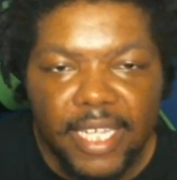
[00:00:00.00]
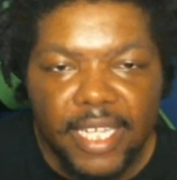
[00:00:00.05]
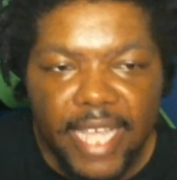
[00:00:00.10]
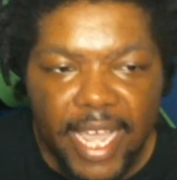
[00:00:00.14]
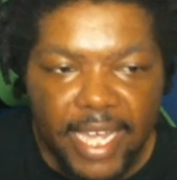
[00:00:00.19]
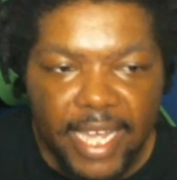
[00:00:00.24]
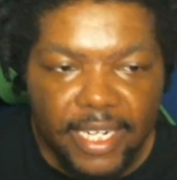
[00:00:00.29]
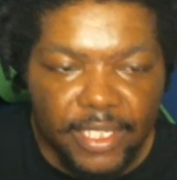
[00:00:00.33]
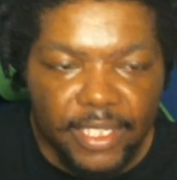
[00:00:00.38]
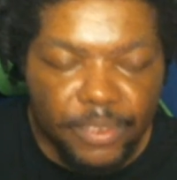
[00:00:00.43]

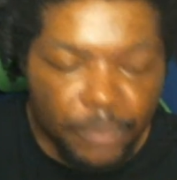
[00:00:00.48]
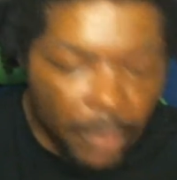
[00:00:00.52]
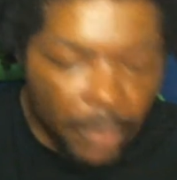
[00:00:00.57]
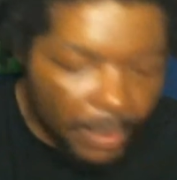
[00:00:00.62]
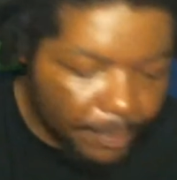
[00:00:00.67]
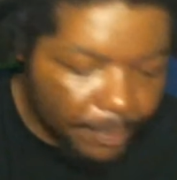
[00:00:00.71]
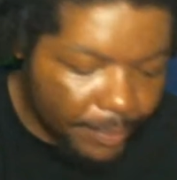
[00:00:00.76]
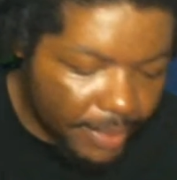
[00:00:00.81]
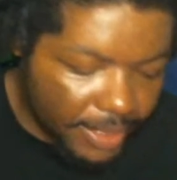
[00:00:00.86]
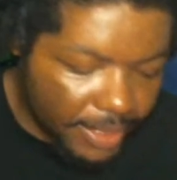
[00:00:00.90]
at his
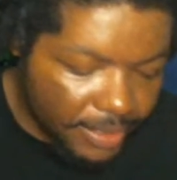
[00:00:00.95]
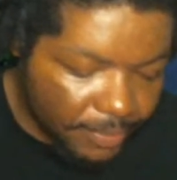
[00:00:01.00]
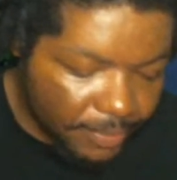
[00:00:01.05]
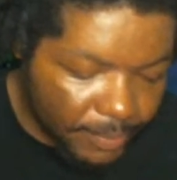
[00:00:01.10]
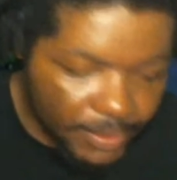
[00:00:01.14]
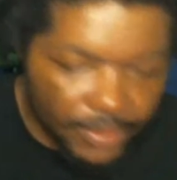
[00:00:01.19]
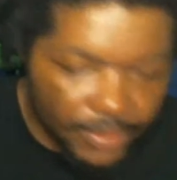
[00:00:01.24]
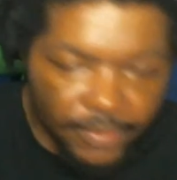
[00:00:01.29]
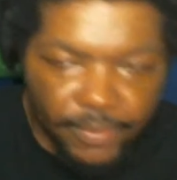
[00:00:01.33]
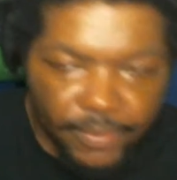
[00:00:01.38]
workplace,
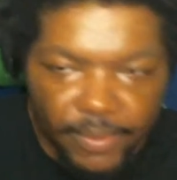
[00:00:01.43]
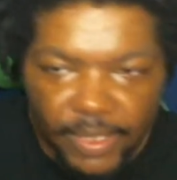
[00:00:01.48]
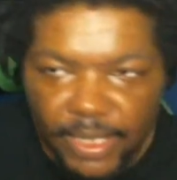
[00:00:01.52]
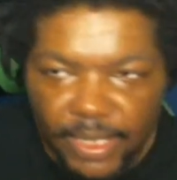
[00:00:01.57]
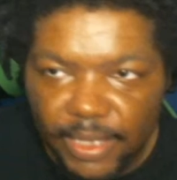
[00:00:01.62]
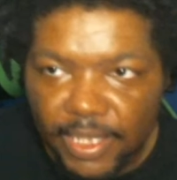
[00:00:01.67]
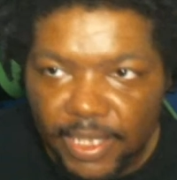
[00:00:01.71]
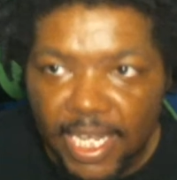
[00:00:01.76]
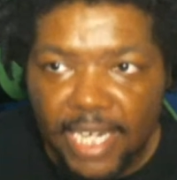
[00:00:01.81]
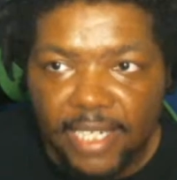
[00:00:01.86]
which
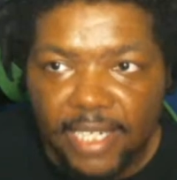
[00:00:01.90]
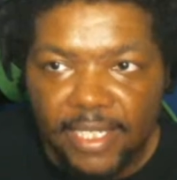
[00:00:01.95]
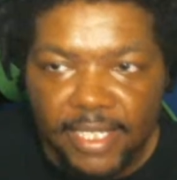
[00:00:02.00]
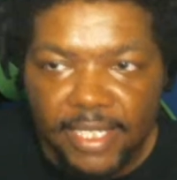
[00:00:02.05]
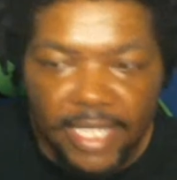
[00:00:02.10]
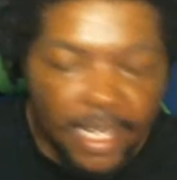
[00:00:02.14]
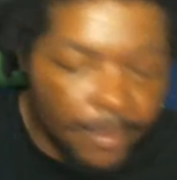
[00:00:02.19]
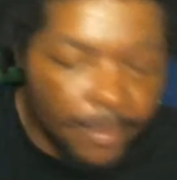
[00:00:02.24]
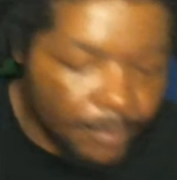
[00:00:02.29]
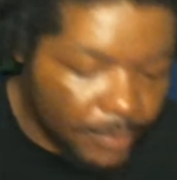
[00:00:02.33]
is kind of
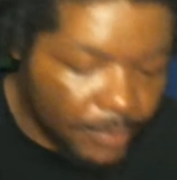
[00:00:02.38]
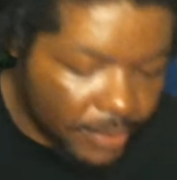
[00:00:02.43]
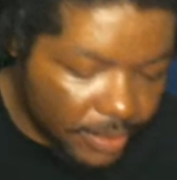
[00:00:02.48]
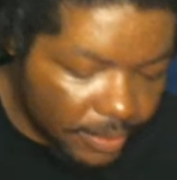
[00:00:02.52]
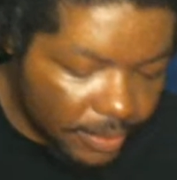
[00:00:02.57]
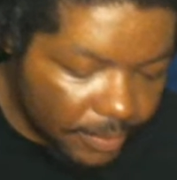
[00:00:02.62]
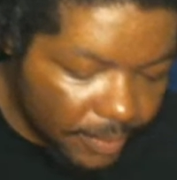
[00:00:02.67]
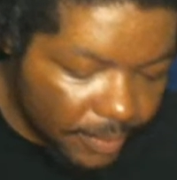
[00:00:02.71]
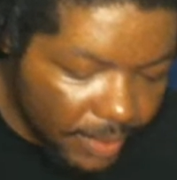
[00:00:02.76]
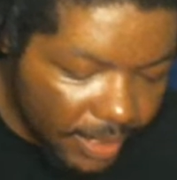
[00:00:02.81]
dumb
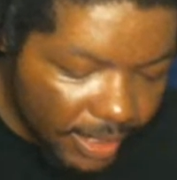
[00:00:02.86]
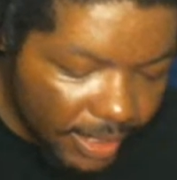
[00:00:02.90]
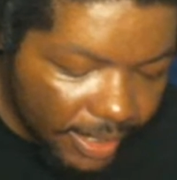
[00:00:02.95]
too.